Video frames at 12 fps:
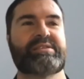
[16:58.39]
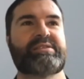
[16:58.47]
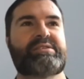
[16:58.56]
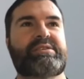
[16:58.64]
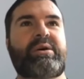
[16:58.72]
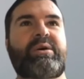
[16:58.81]

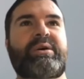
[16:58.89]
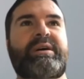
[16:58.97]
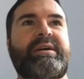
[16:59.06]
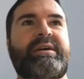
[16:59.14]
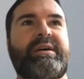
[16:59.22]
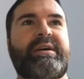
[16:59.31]
And so,
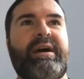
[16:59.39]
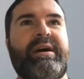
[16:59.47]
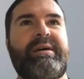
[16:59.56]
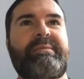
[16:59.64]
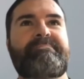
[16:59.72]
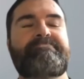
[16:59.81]

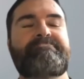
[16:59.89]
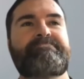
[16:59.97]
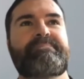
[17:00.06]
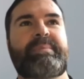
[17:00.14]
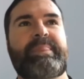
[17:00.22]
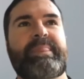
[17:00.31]
a
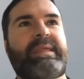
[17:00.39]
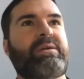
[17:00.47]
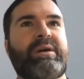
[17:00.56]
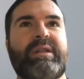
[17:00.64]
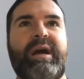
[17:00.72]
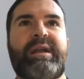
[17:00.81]

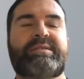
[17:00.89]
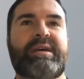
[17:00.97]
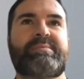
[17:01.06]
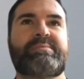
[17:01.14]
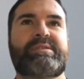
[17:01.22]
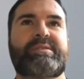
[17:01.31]
lot of
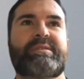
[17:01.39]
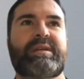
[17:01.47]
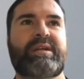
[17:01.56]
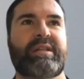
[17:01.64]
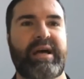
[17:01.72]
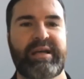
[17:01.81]
times the
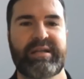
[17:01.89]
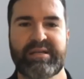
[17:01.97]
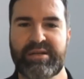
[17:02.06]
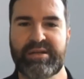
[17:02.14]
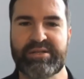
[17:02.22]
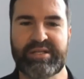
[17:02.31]
client
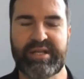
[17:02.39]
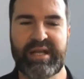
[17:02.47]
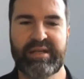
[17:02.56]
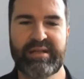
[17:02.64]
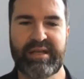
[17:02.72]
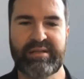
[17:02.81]
doesn't
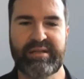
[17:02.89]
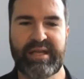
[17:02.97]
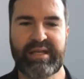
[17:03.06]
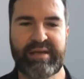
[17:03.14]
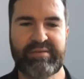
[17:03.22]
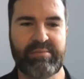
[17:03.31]
understand that they can have a